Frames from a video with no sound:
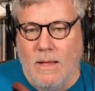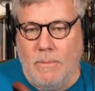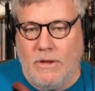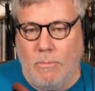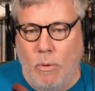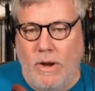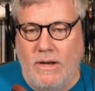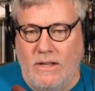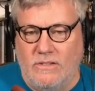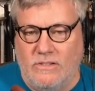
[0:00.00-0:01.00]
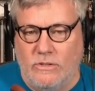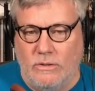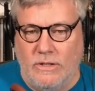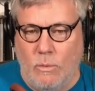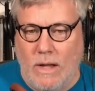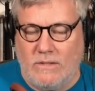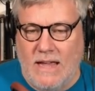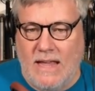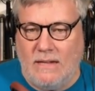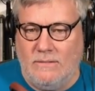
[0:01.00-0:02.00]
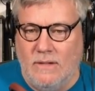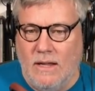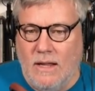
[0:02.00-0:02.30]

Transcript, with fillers: But your point is certainly well taken.